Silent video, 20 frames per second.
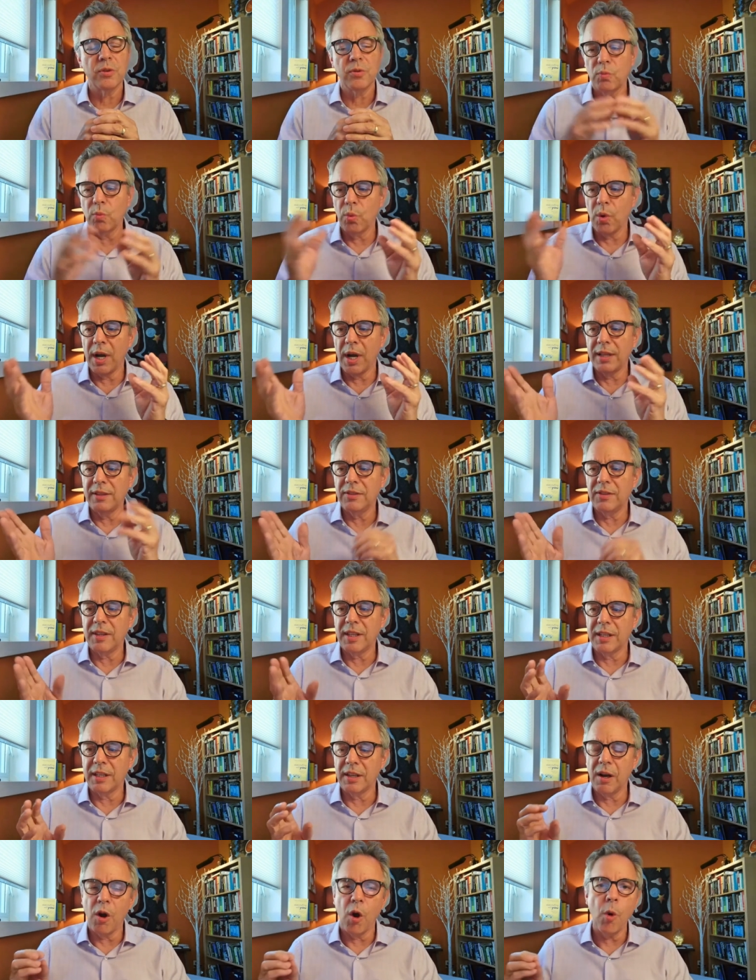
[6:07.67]
ones
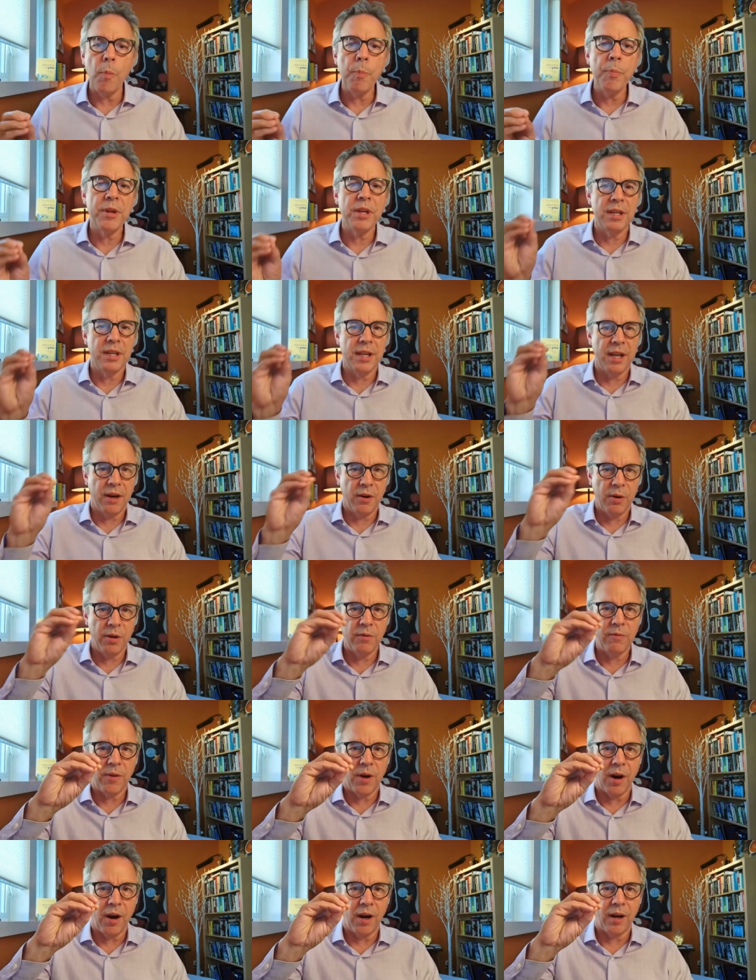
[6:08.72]
that open a narrative
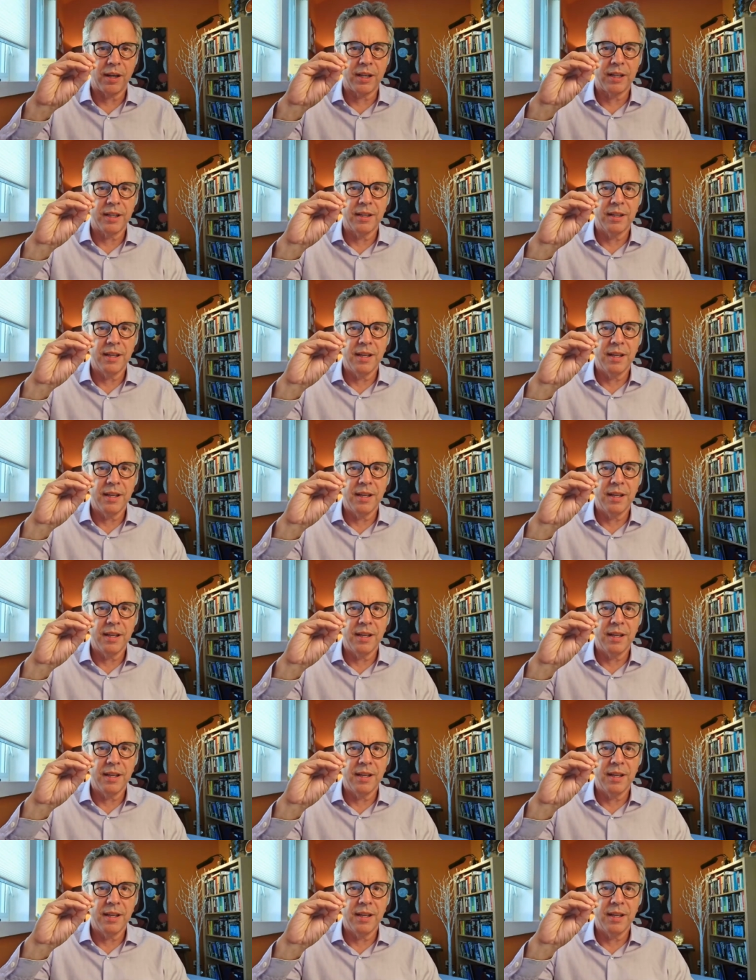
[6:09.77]
arc